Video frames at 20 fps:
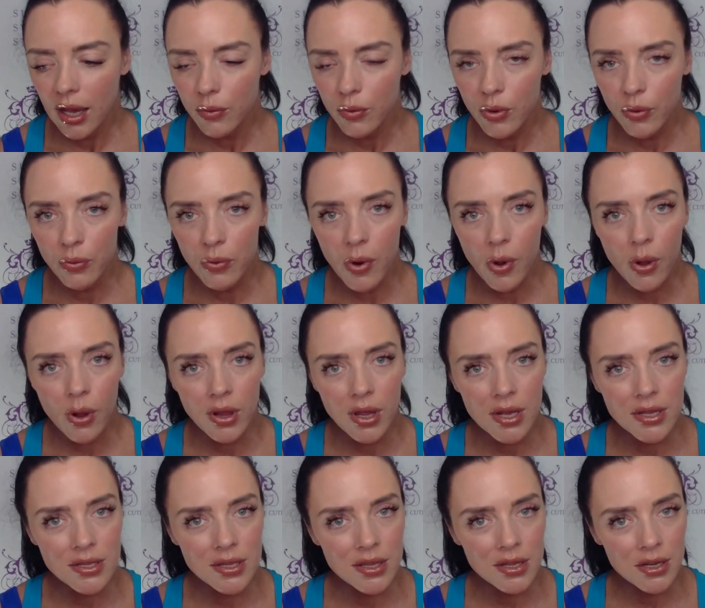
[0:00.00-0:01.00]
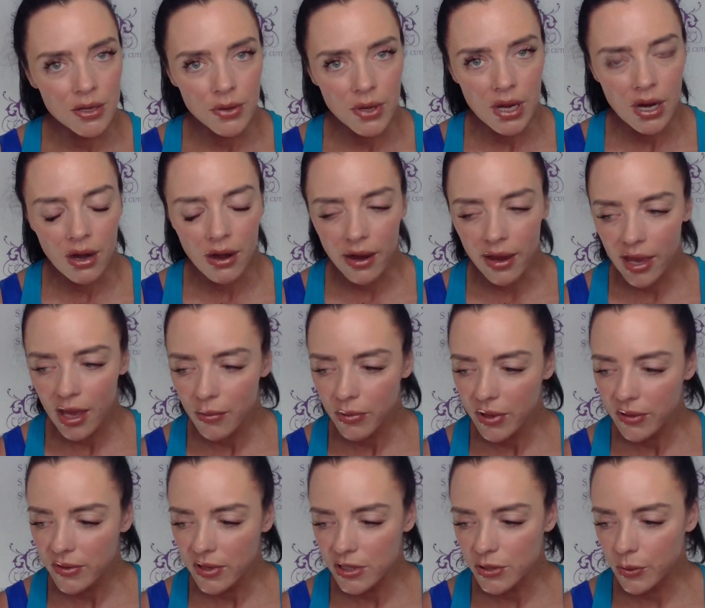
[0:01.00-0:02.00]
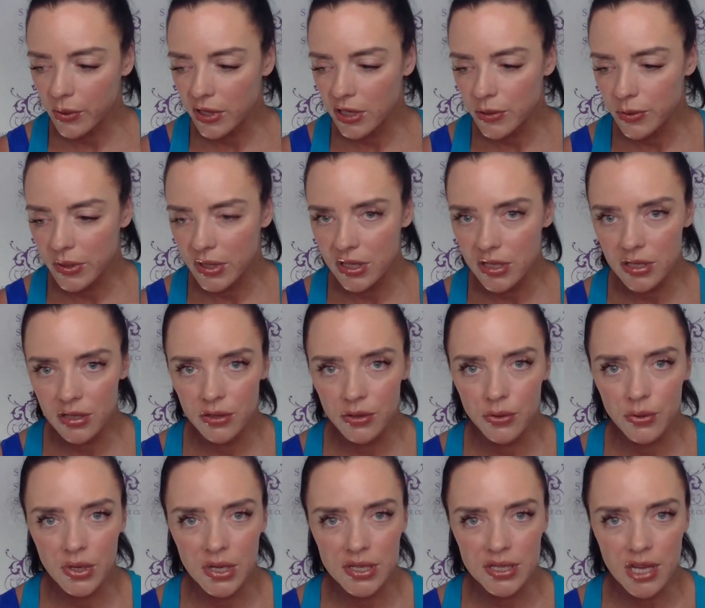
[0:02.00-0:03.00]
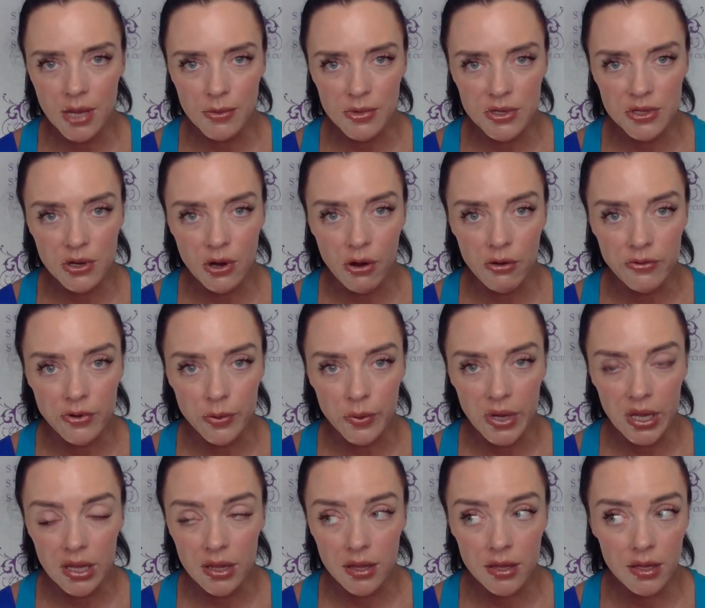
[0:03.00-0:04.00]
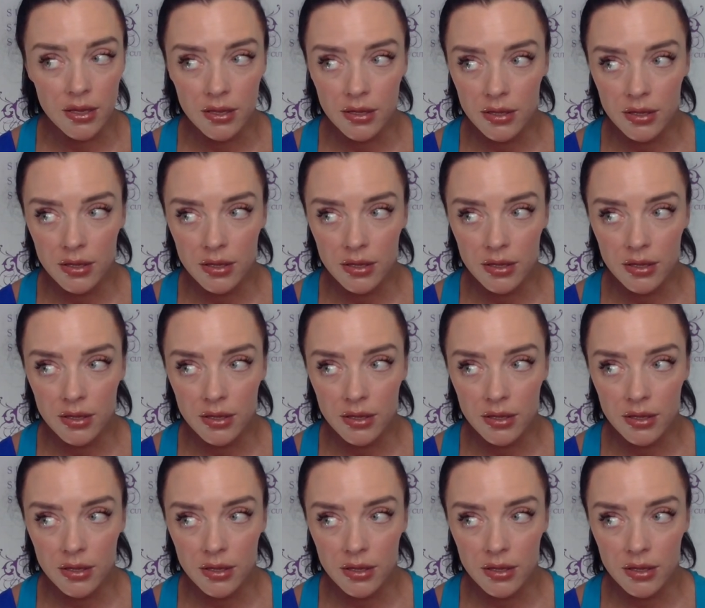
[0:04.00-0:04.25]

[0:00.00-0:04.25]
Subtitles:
we'll roll into the new year. I can't believe that 2022 is almost over with.